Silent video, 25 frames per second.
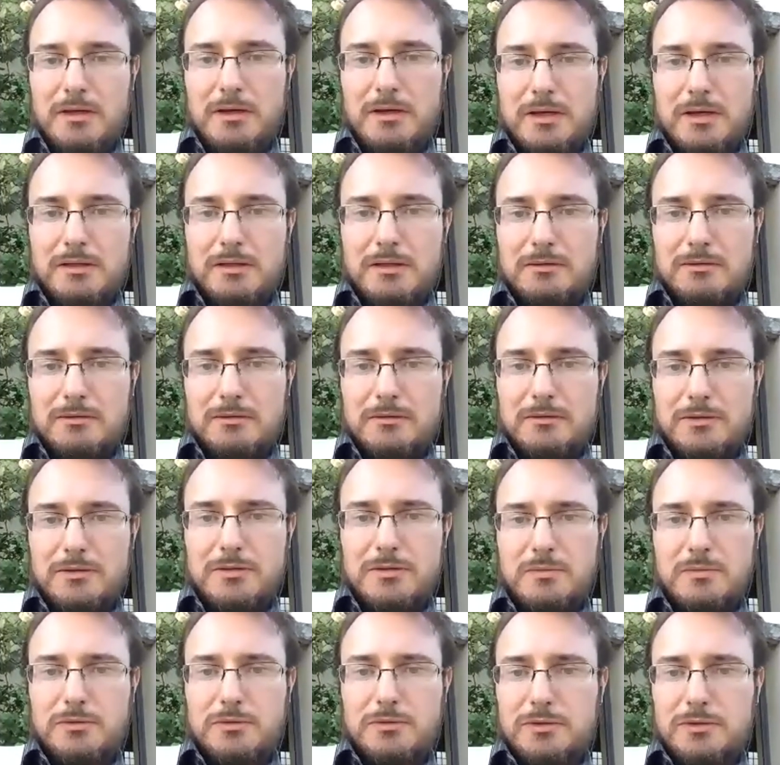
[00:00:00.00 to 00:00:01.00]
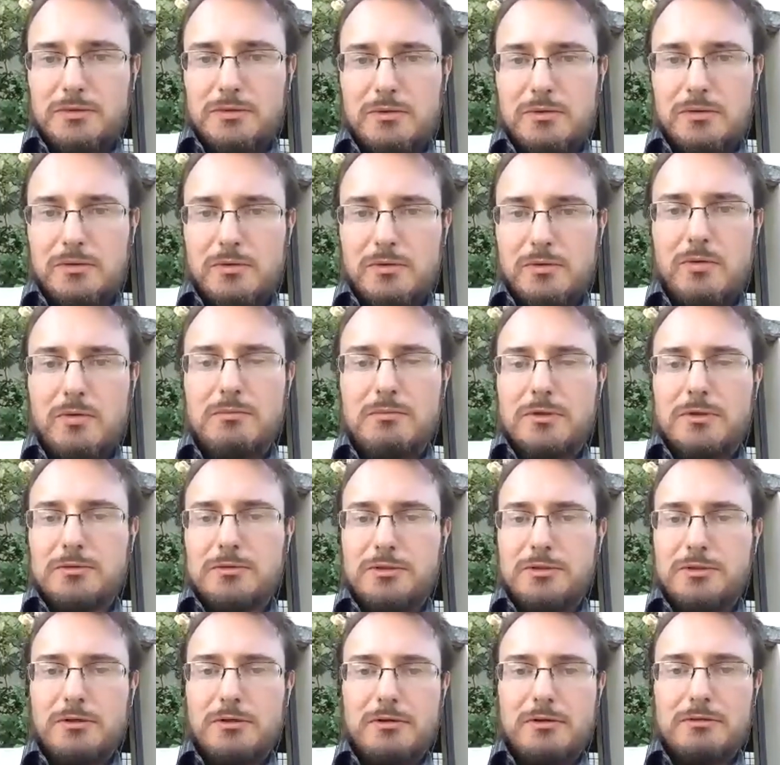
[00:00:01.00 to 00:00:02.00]
And this was
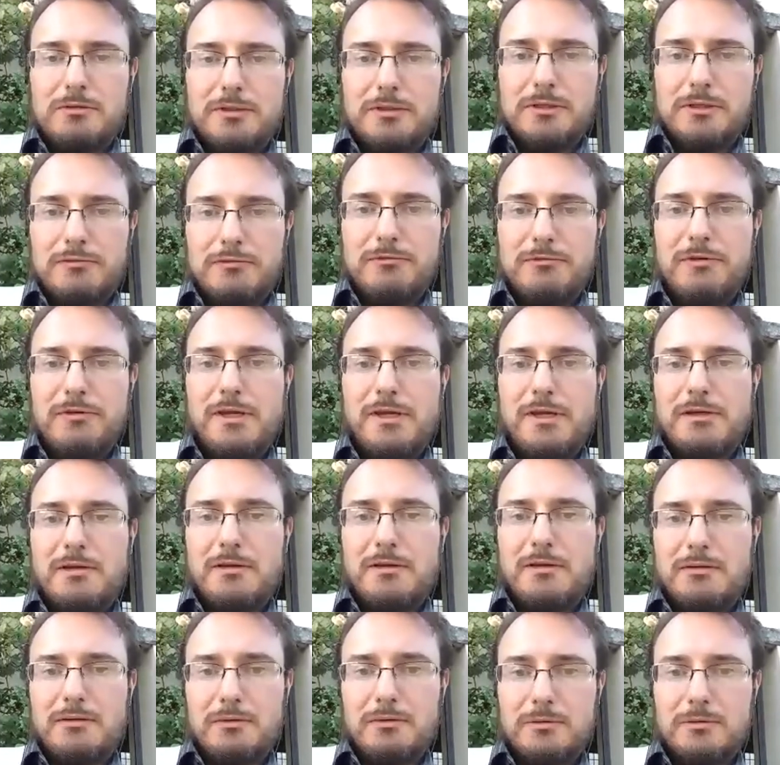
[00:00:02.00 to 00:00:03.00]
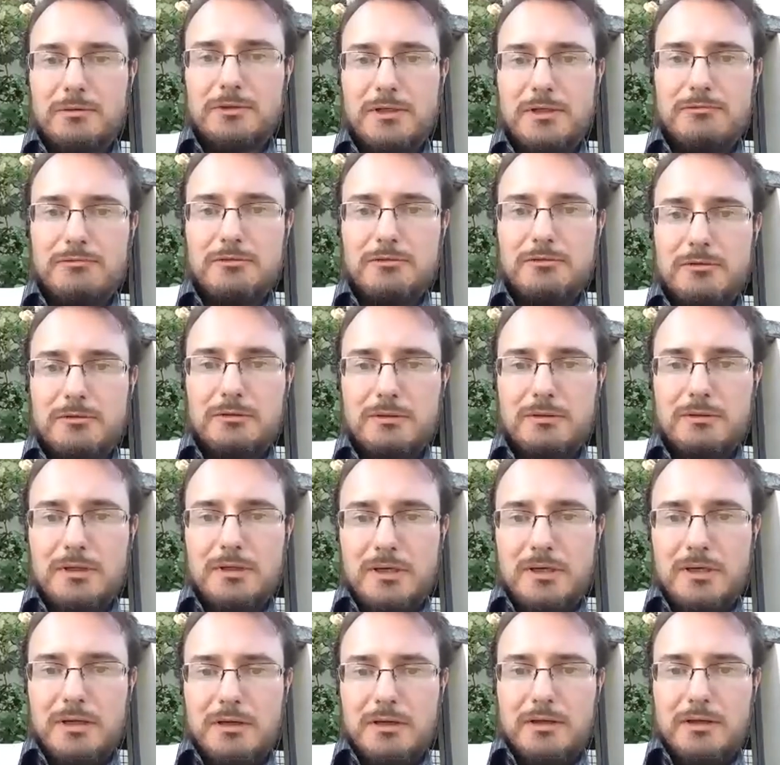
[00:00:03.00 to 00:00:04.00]
almost certainly a fake. There were several
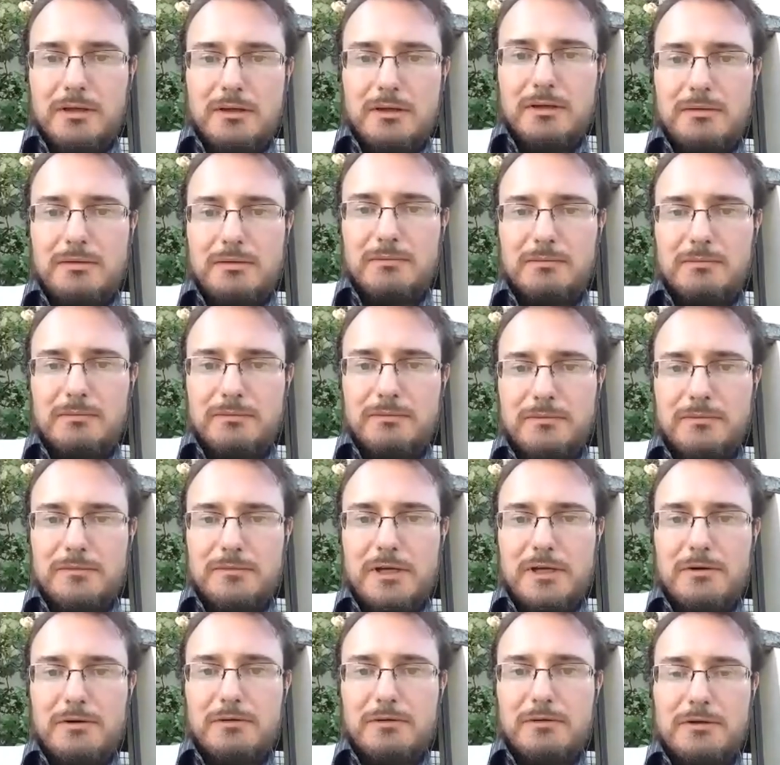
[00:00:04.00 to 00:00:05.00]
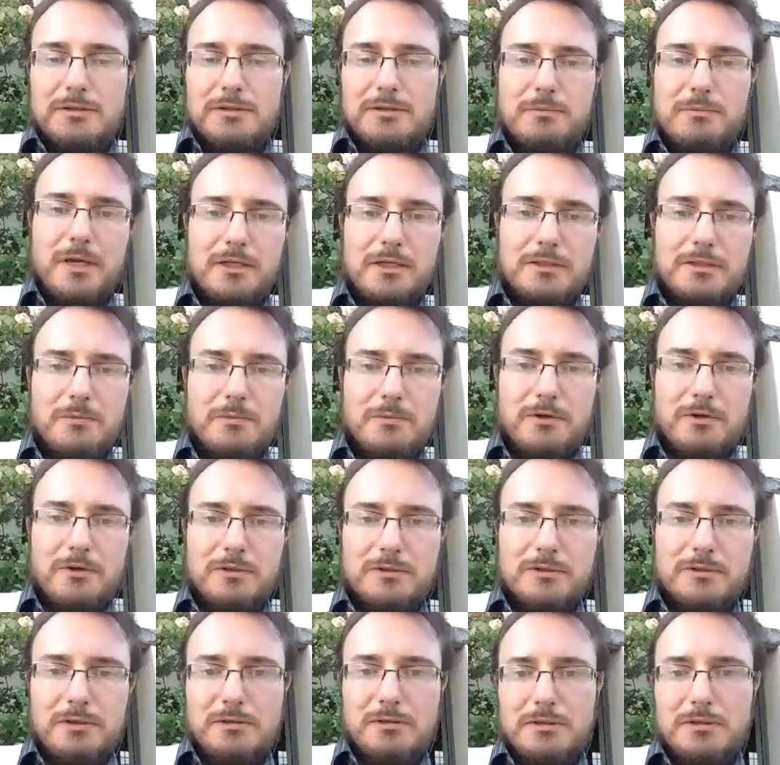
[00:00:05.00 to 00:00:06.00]
uh, terrorism
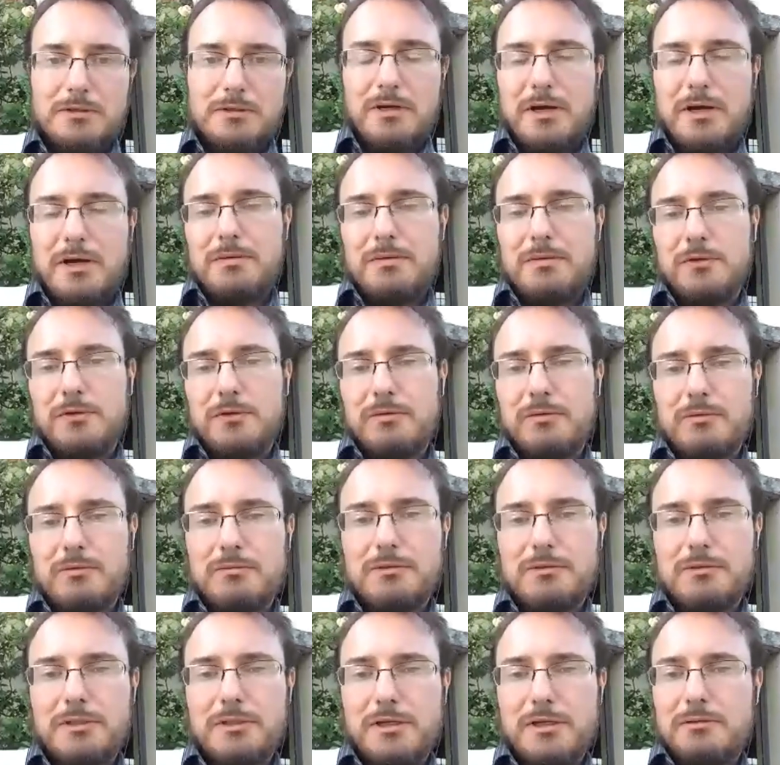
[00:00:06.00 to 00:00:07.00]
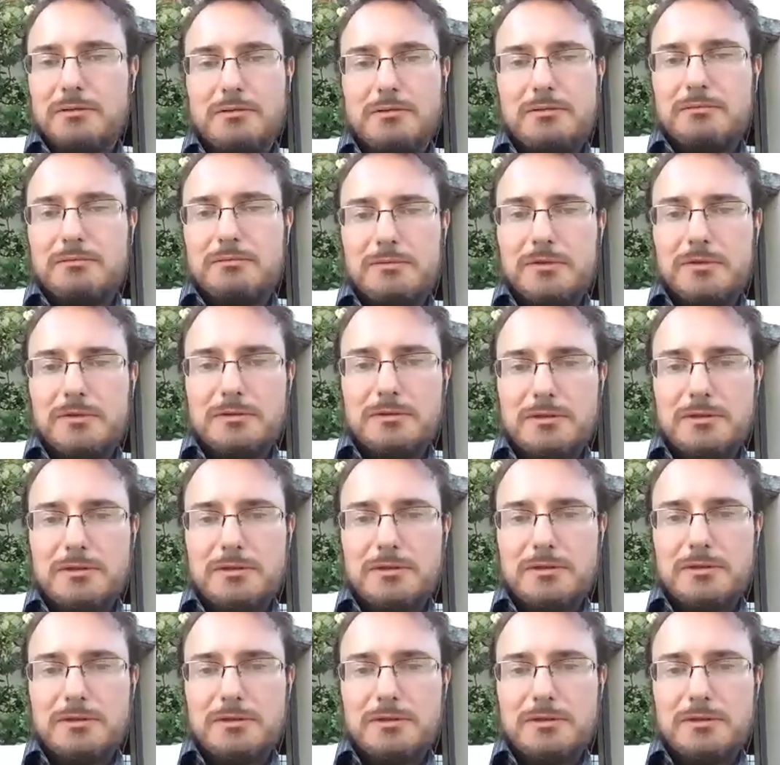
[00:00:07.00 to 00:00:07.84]
experts at the time who said this is